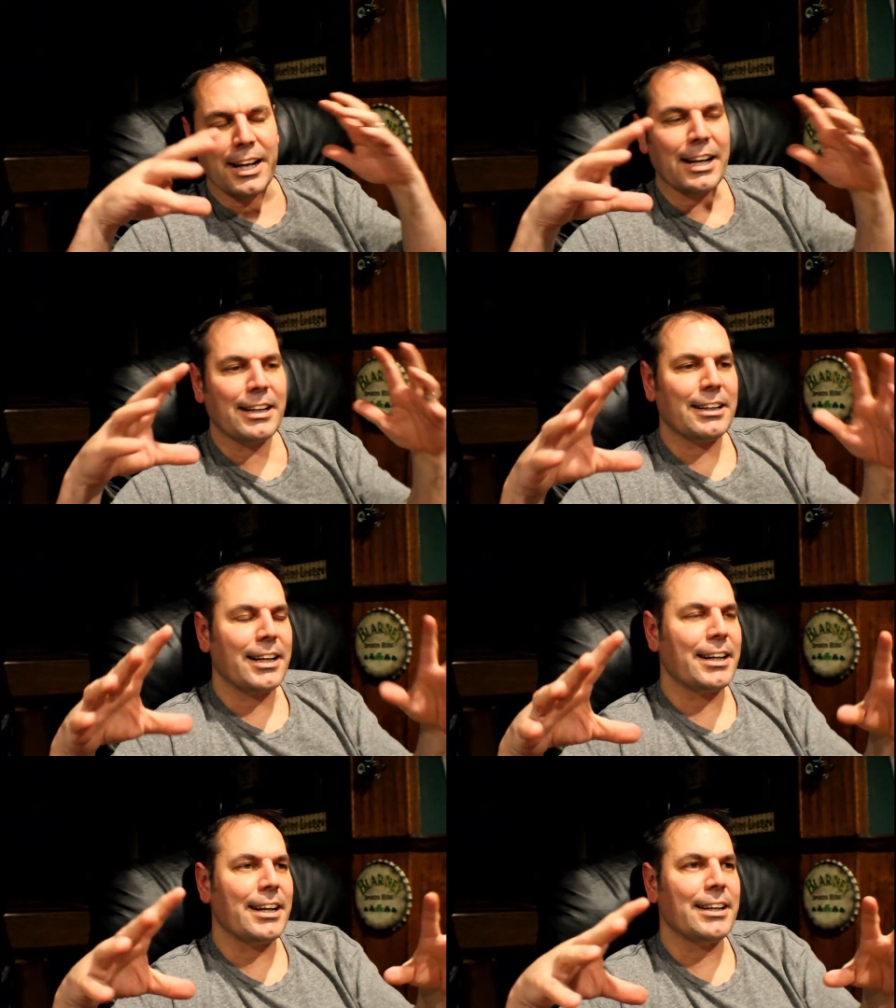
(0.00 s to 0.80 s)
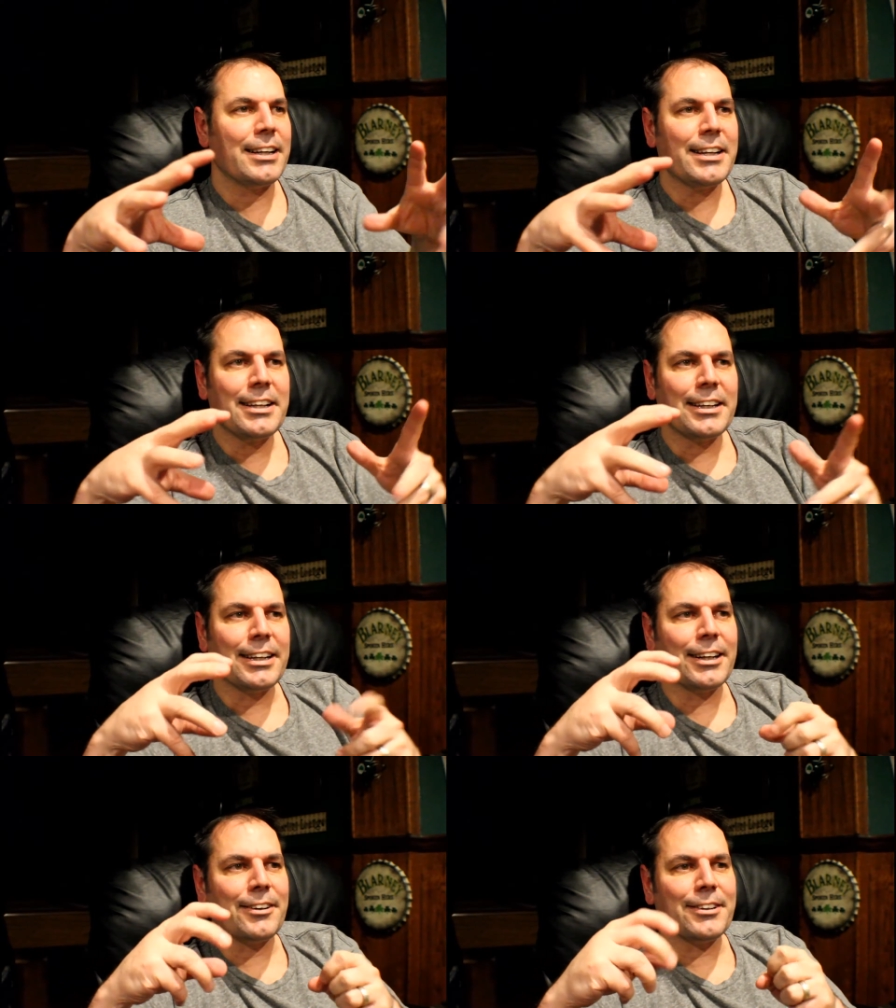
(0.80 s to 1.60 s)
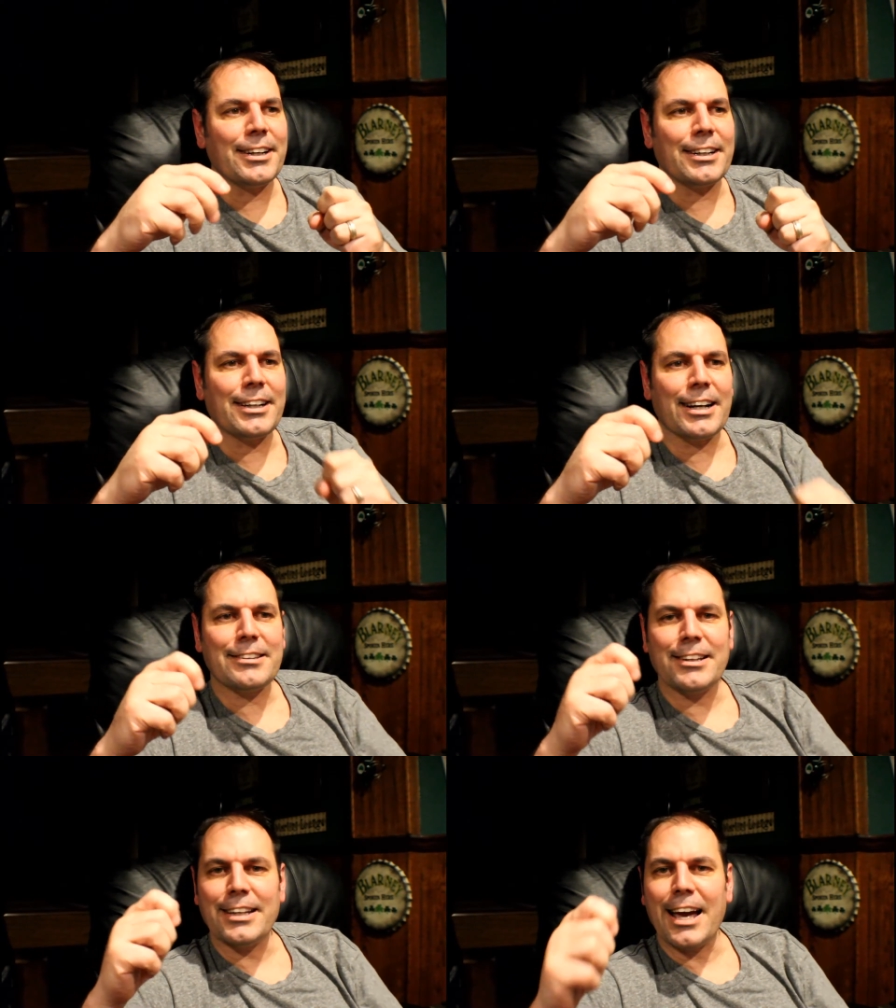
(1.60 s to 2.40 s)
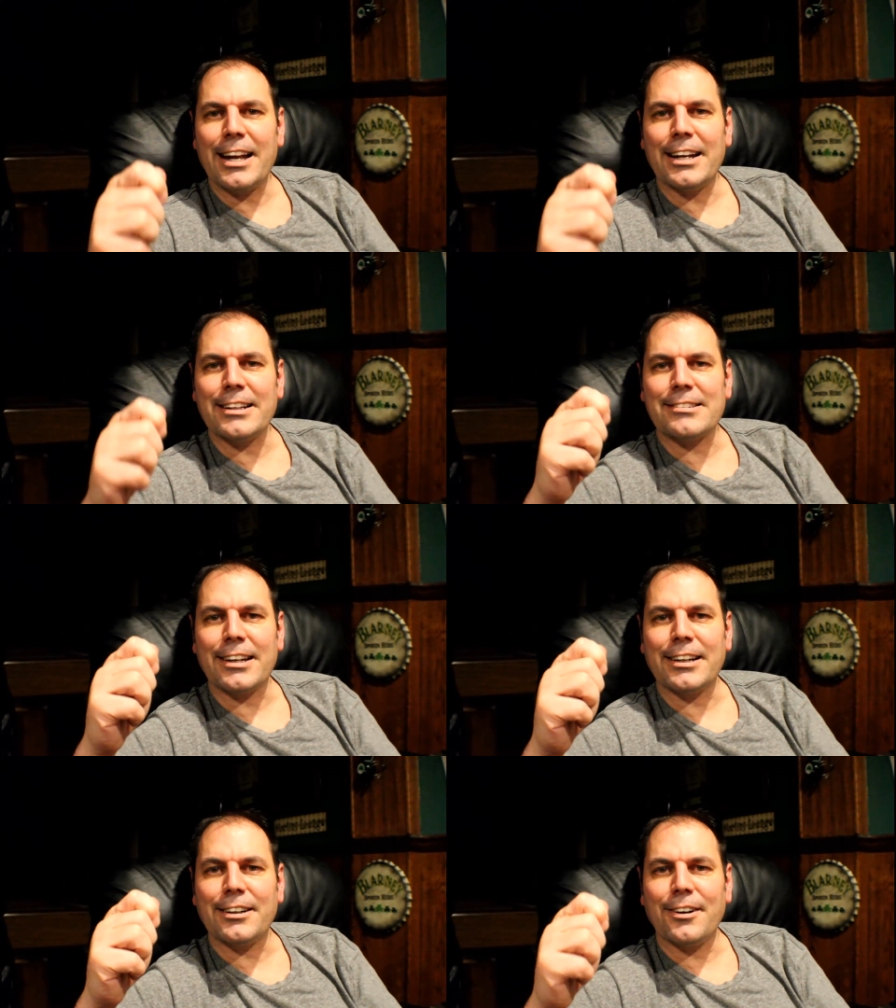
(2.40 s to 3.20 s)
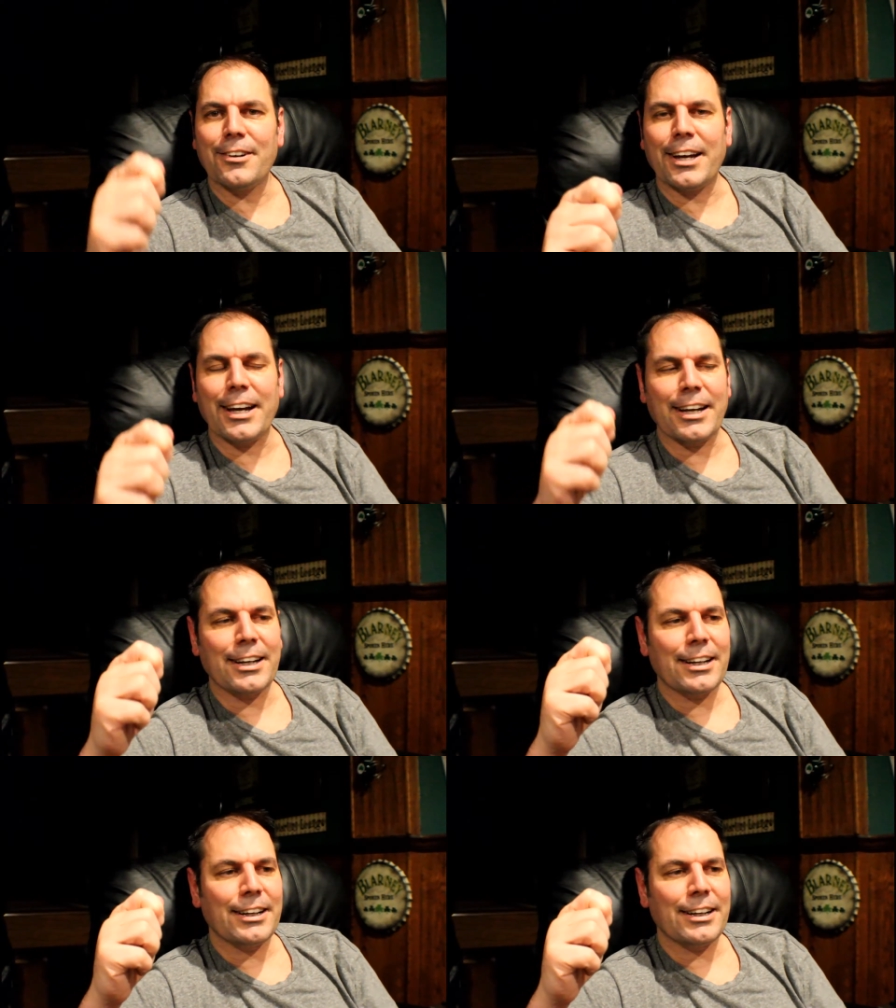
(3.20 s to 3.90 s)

and and then you know, and then it got to the end, and it's like okay,